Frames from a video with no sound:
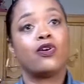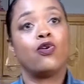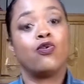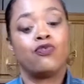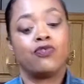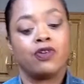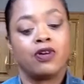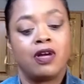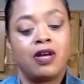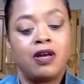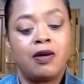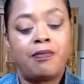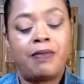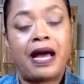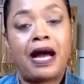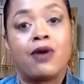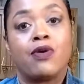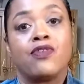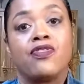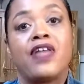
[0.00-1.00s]

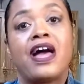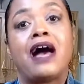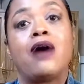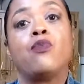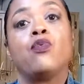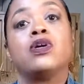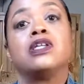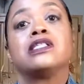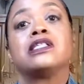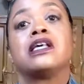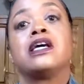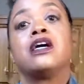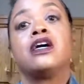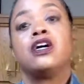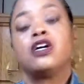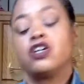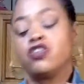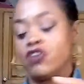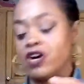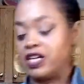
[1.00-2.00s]
overpower. That was
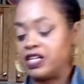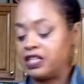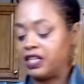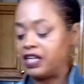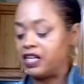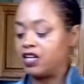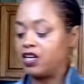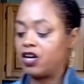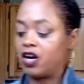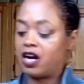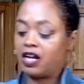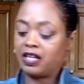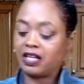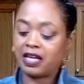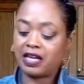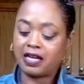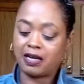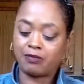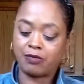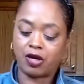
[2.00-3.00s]
granulated garlic,
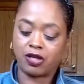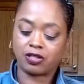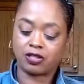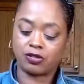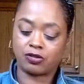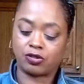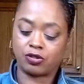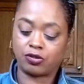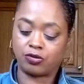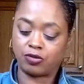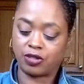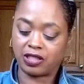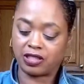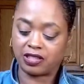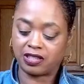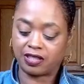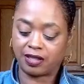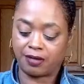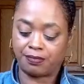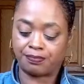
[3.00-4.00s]
and I'm also doing
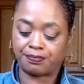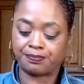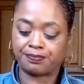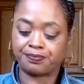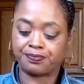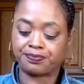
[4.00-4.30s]
some